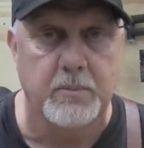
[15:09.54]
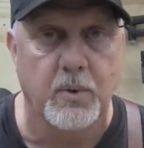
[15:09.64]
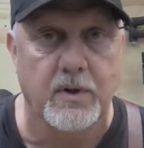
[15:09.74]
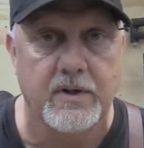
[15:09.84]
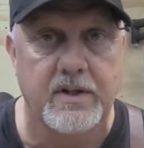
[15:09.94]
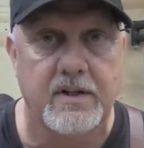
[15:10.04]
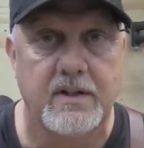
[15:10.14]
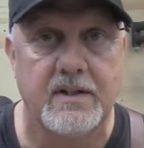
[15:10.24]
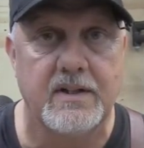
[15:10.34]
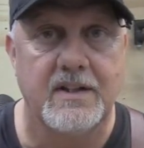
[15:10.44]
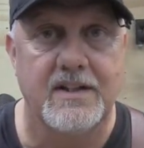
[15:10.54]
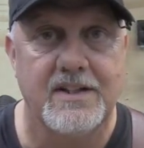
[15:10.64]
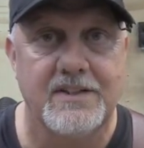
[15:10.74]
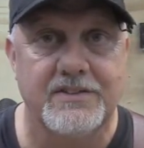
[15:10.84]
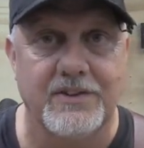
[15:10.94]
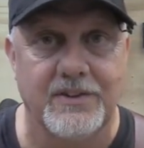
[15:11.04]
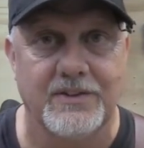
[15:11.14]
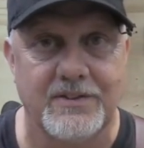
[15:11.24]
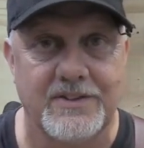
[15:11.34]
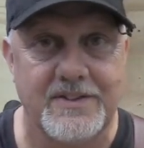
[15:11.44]
board.
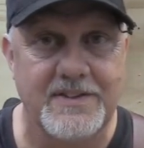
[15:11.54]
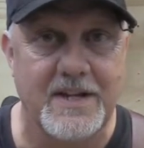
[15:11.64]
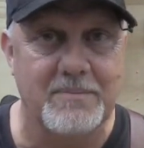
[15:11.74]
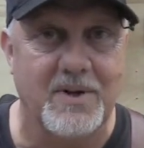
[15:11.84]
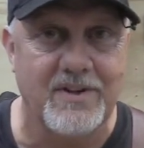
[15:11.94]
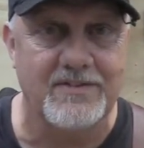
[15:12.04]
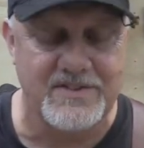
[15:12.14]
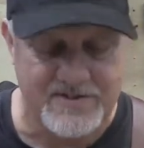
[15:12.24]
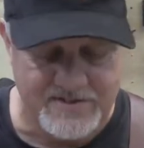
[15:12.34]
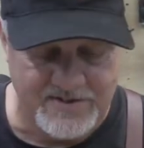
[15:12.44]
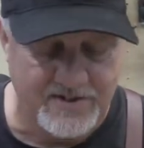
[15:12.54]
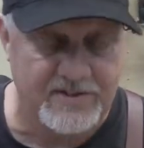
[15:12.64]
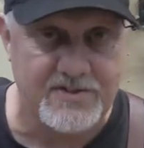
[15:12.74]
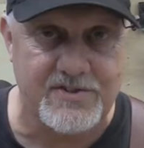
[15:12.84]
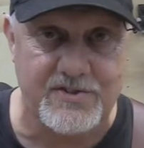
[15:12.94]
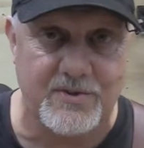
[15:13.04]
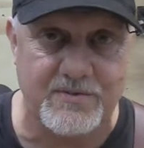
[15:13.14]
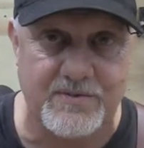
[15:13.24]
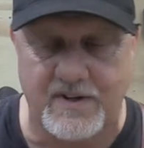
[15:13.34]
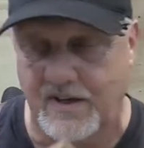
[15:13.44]
So that part of it's done so
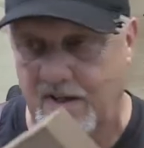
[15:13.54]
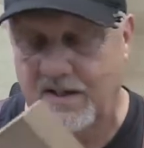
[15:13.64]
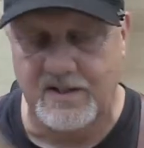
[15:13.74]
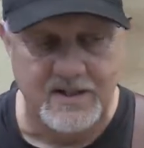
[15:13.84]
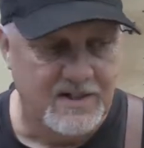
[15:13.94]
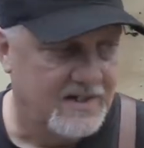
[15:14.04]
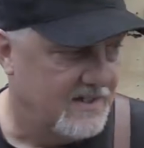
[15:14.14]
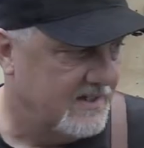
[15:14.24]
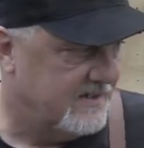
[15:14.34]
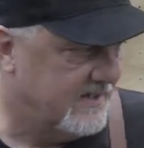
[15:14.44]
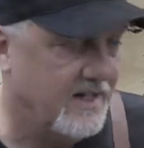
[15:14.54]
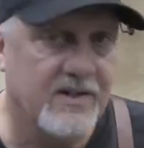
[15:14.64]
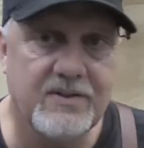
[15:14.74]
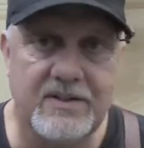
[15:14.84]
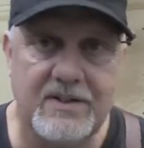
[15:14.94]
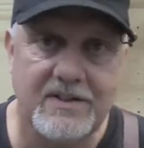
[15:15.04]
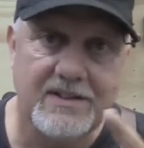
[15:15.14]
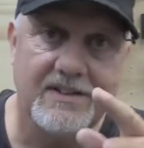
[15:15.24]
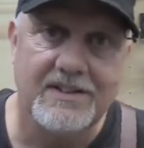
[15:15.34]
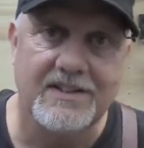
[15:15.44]
far. Now
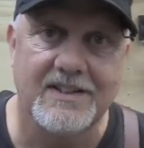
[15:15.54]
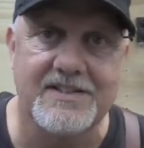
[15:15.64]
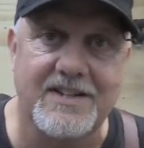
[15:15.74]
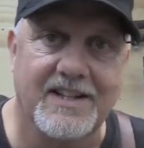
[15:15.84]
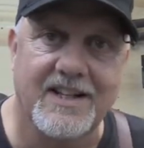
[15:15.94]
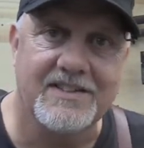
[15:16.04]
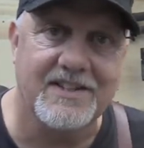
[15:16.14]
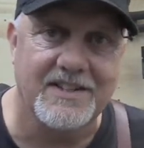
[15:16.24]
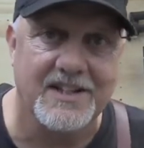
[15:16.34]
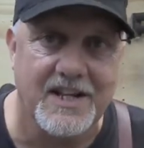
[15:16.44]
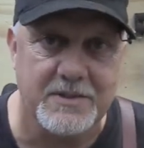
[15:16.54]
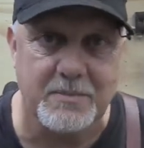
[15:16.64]
let's get on to the next